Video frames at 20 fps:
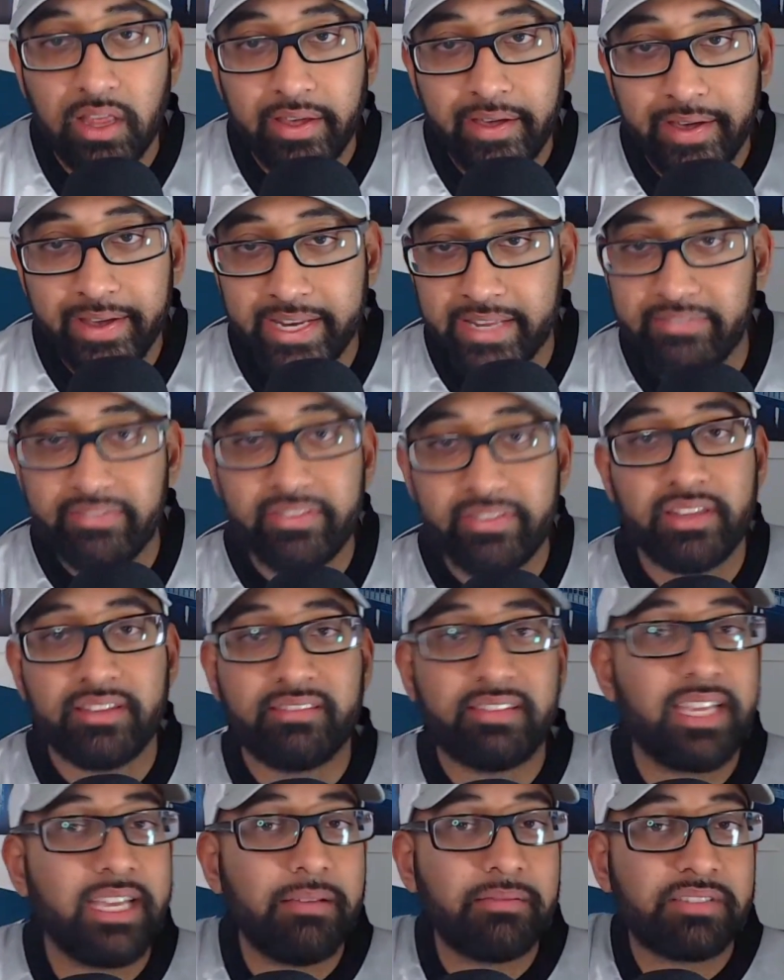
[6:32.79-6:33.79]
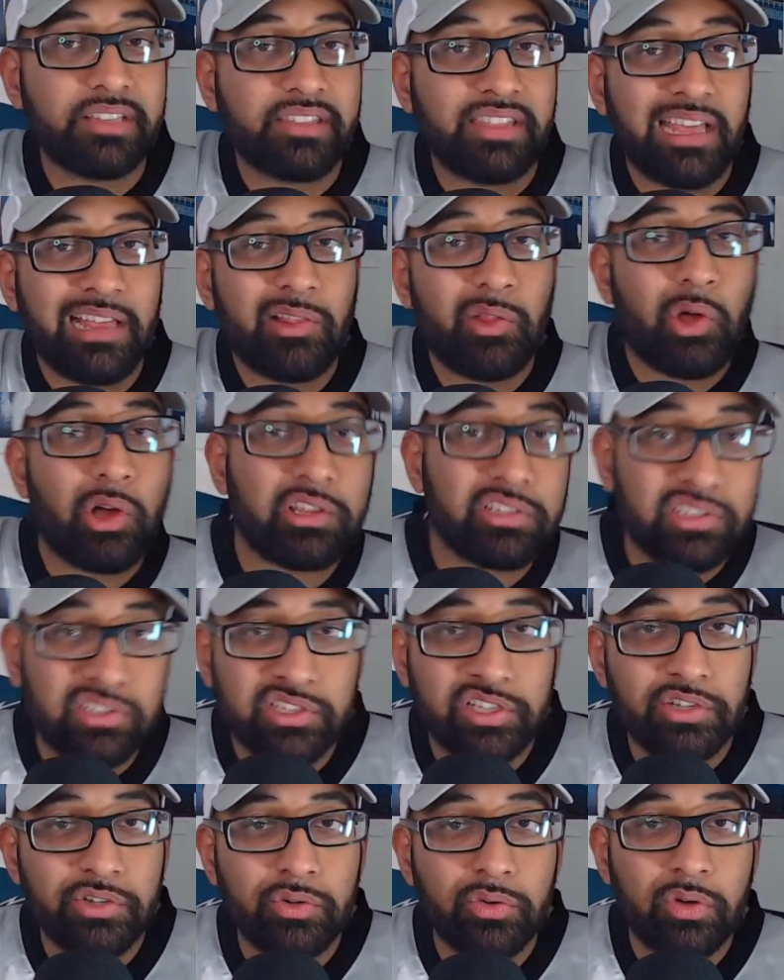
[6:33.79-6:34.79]
And even the teams that they lost
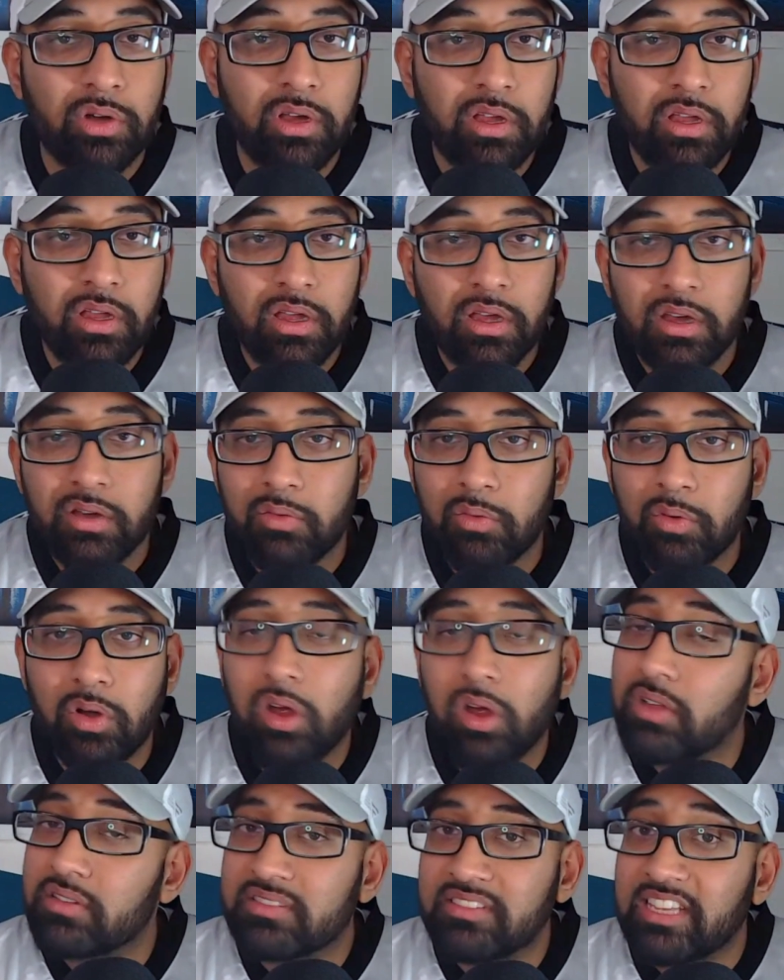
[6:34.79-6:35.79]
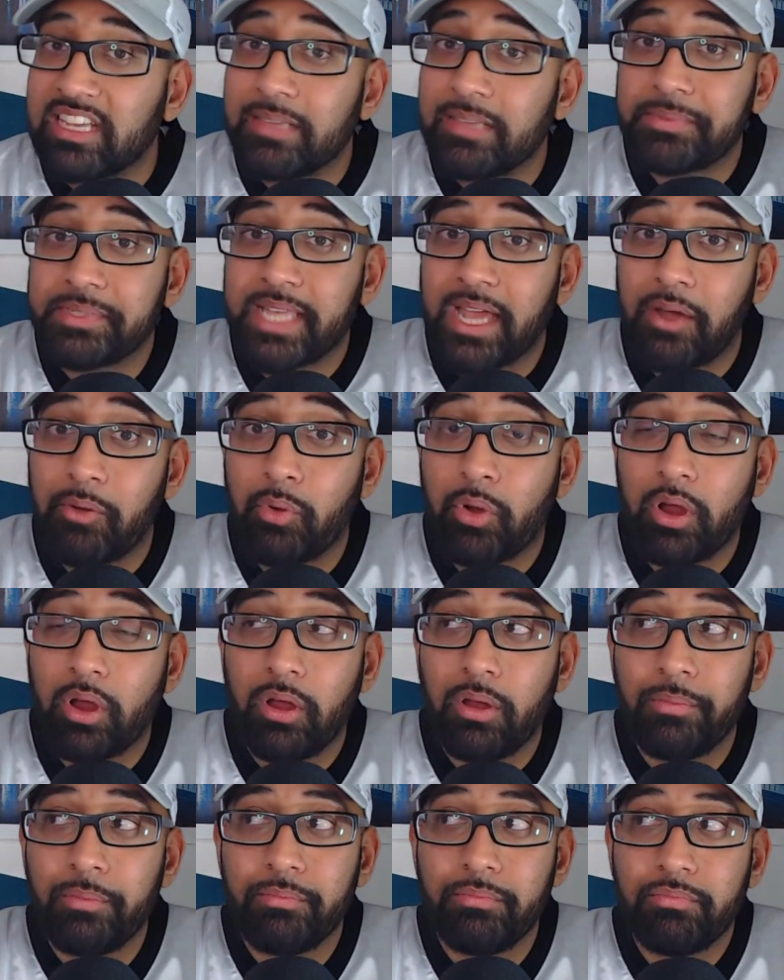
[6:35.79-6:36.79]
to were all teams that
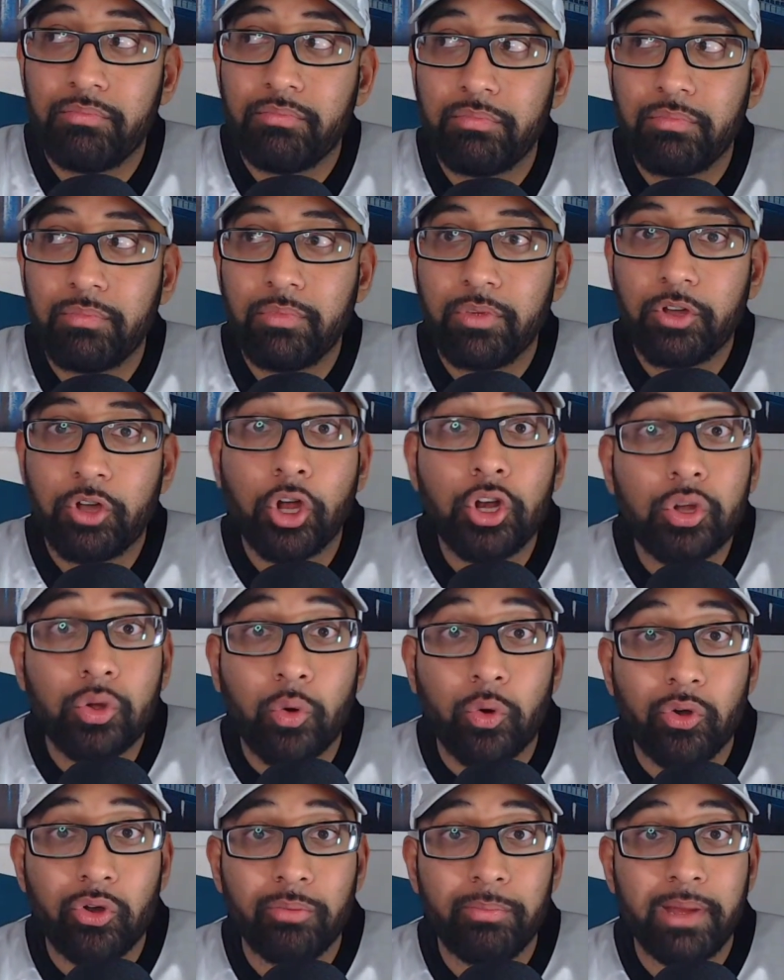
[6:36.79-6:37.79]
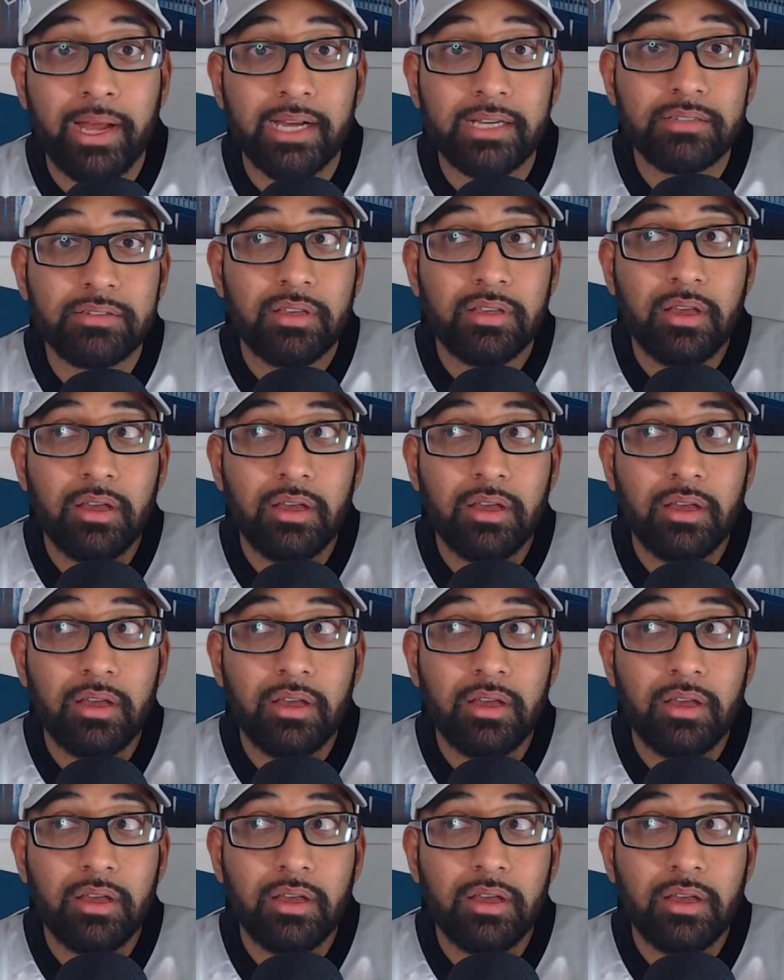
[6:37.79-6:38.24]
were good quarterbacks.